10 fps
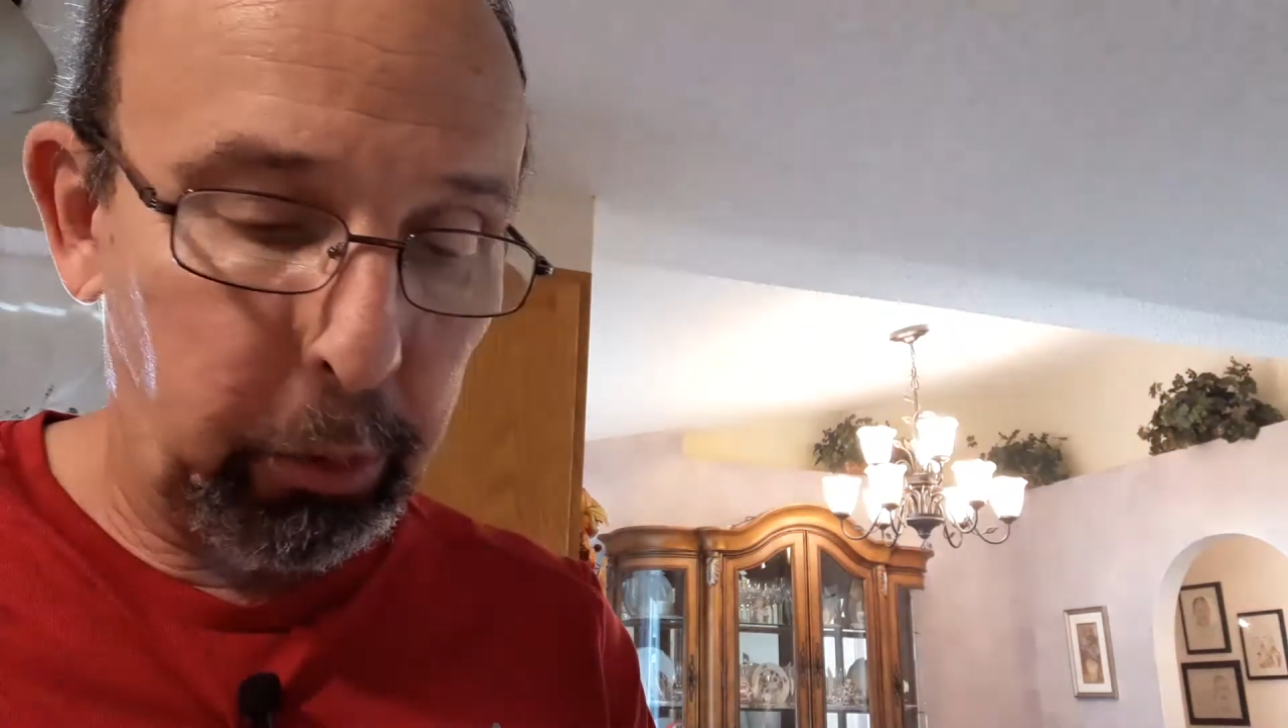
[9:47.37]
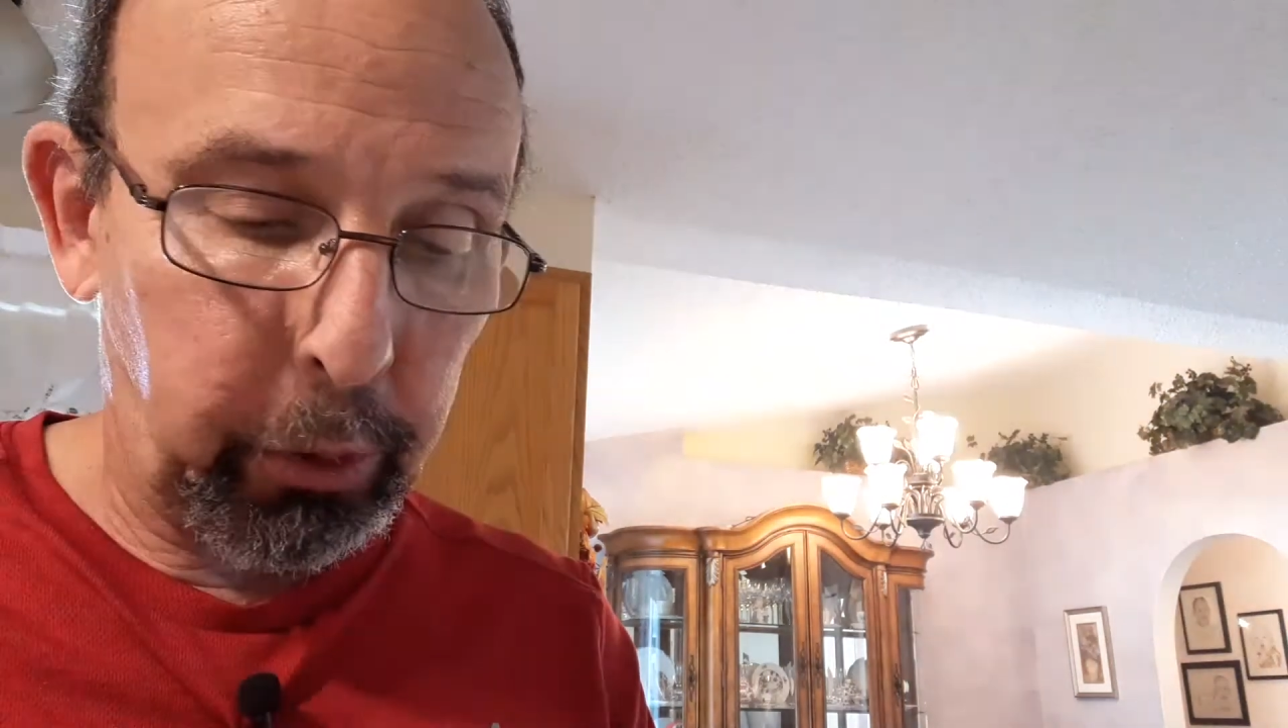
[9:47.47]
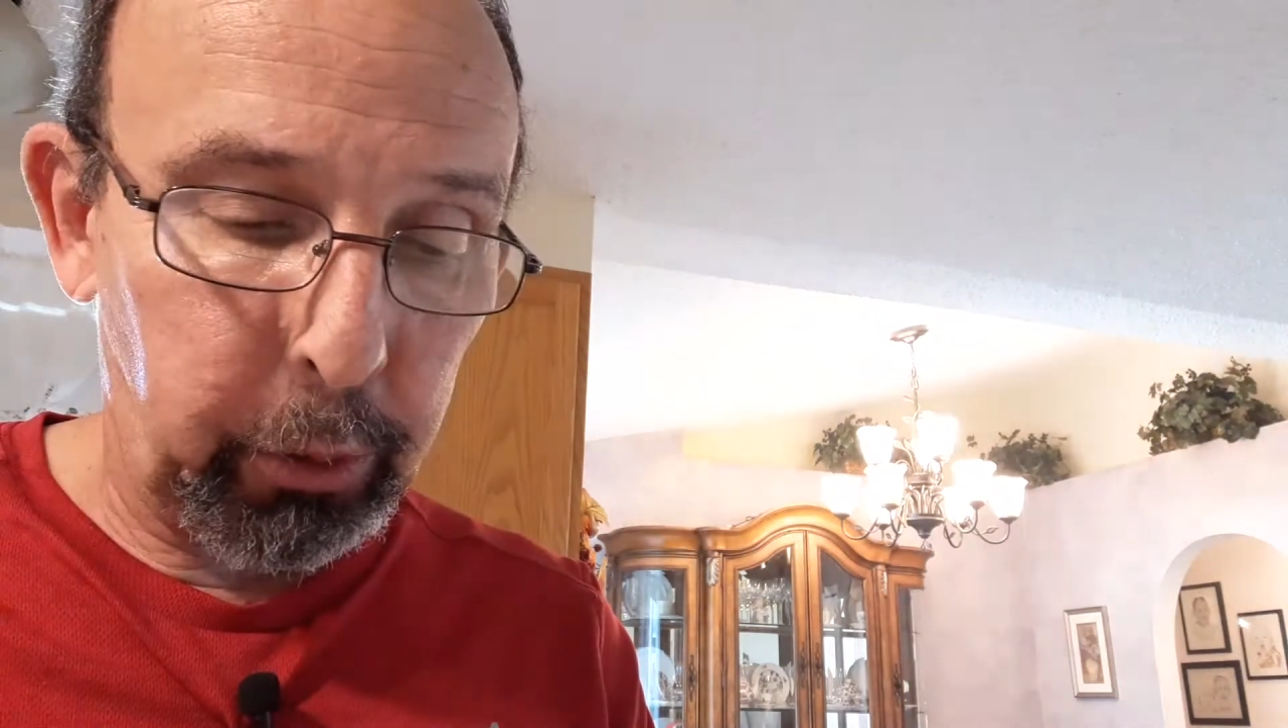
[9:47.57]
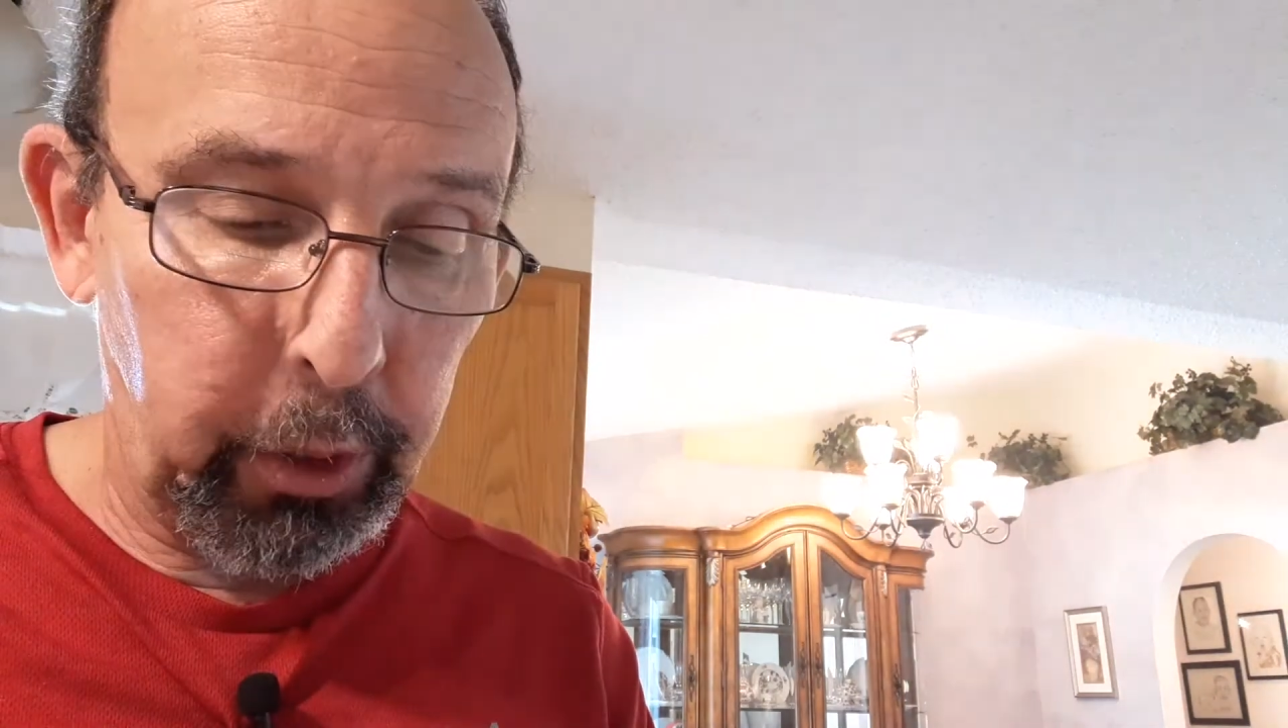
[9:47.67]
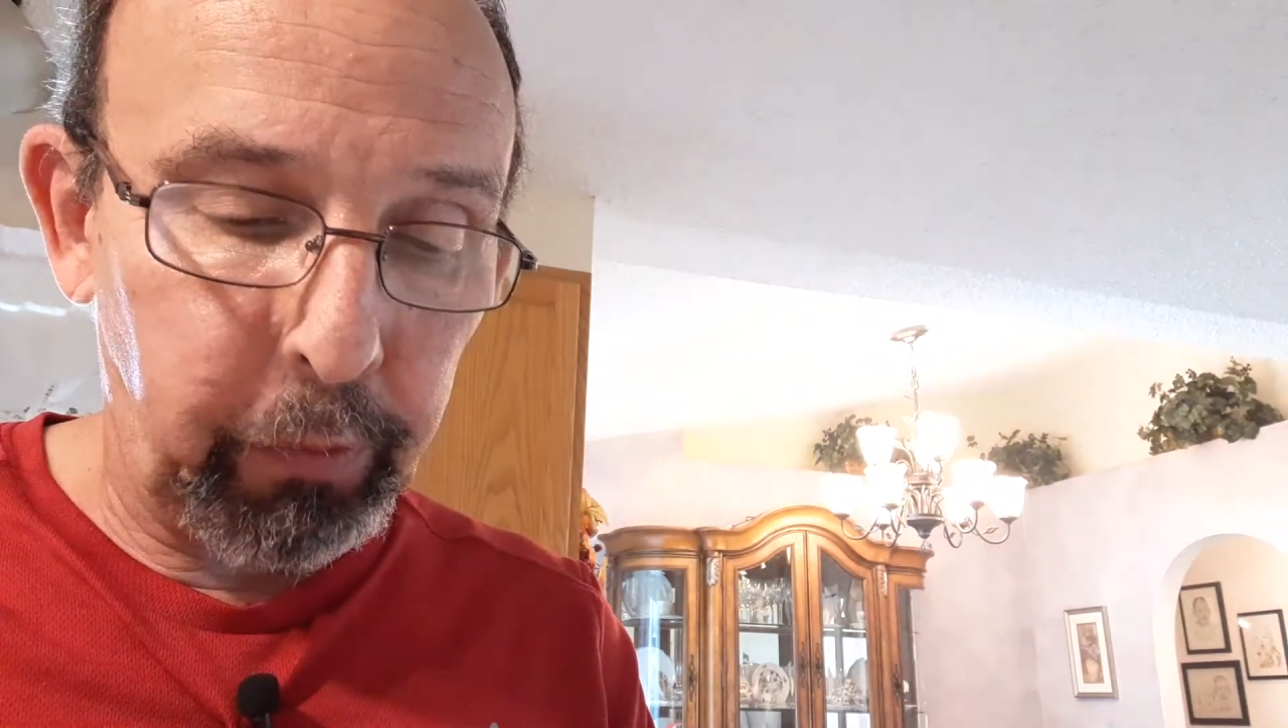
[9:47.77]

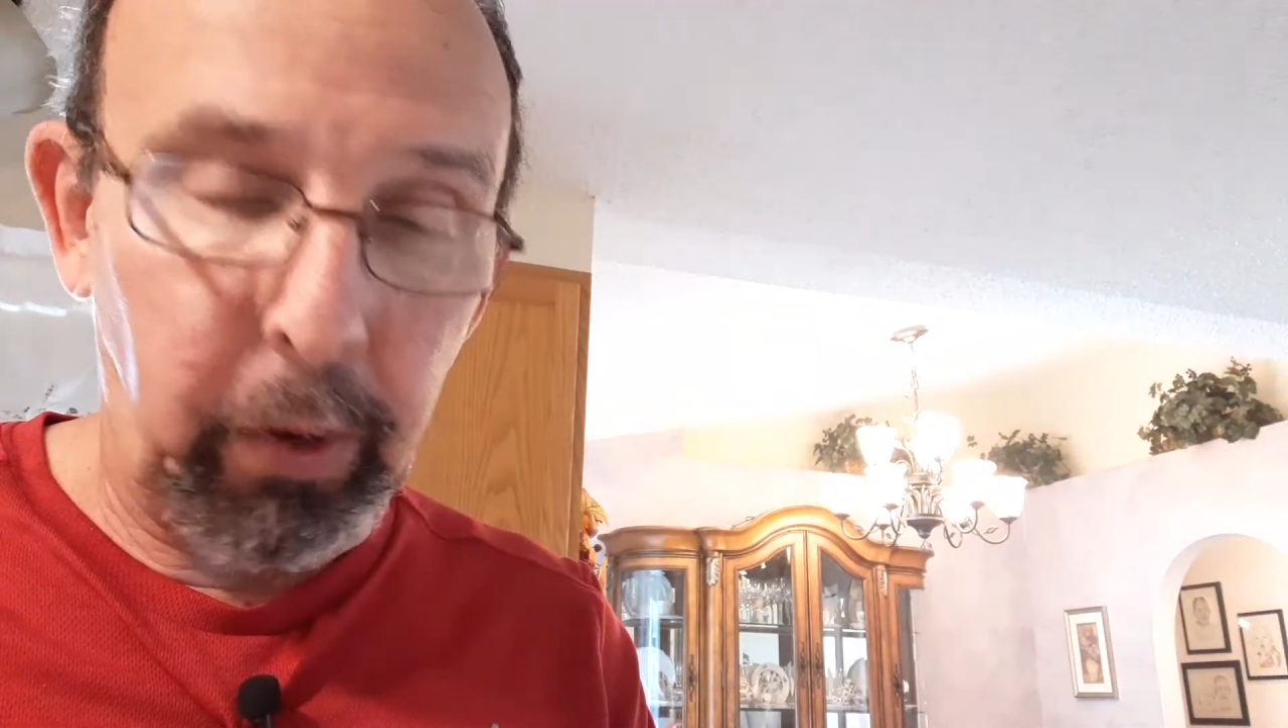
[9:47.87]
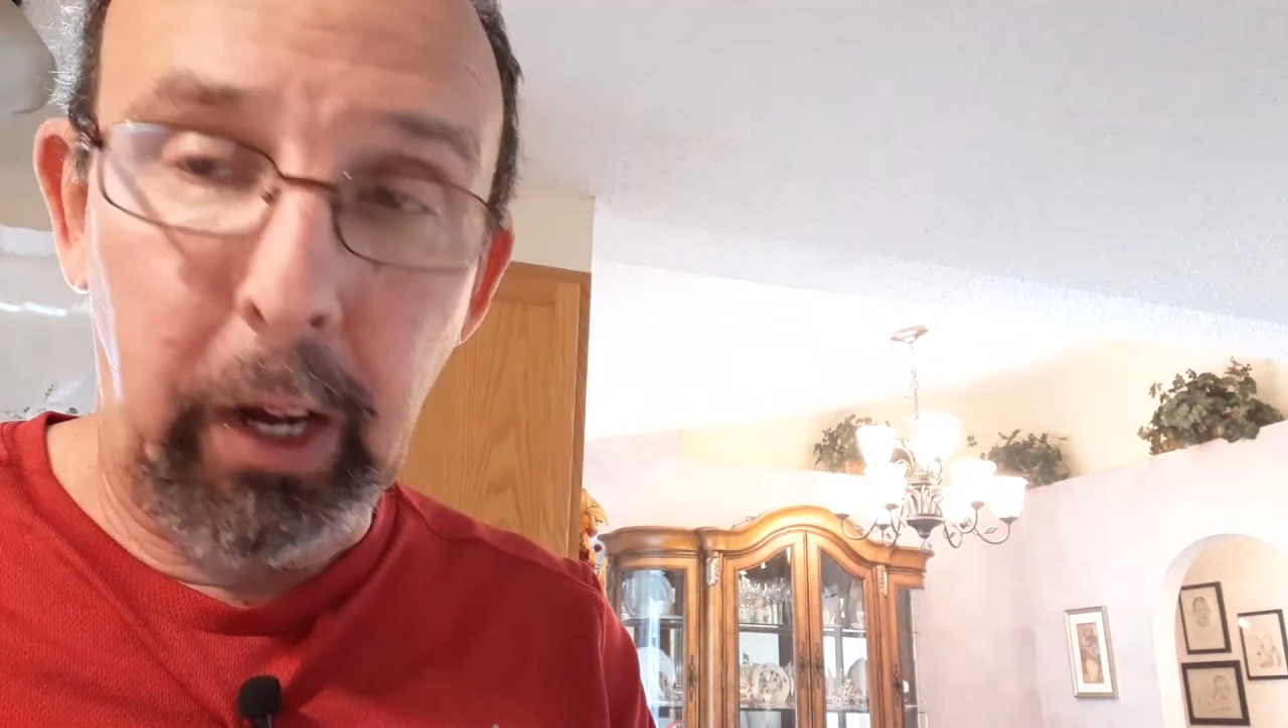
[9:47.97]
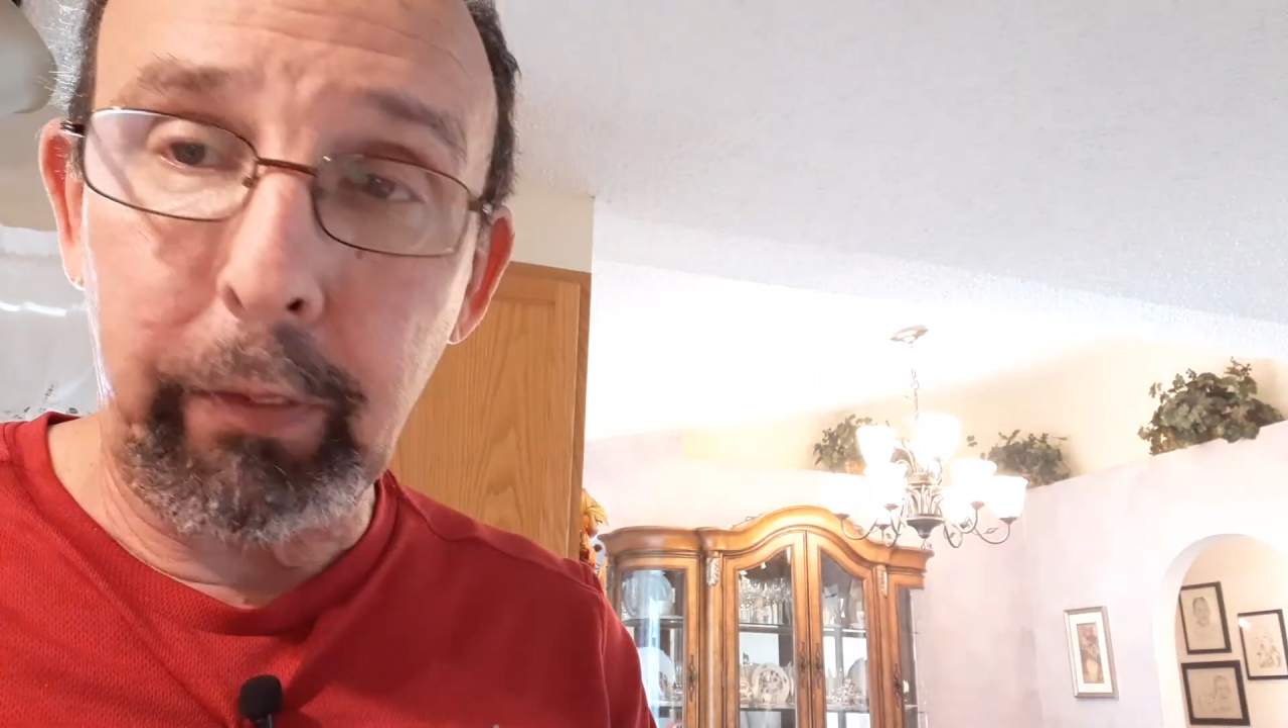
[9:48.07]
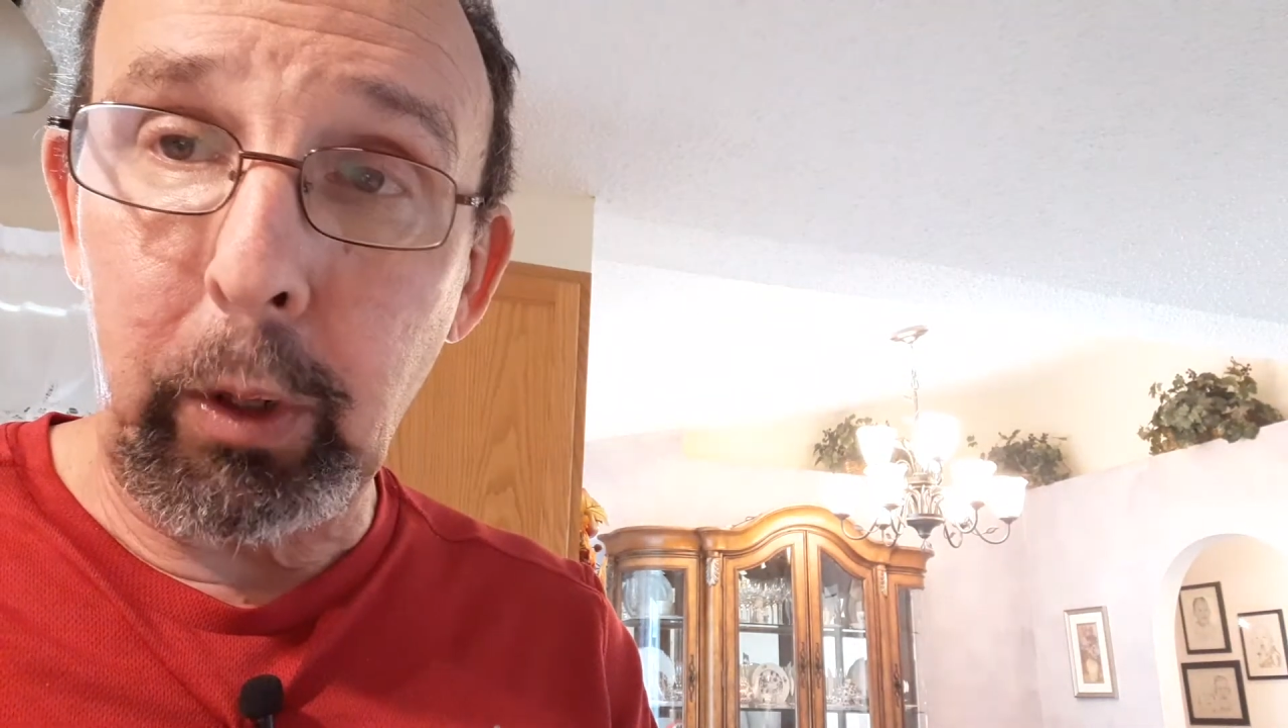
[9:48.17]
35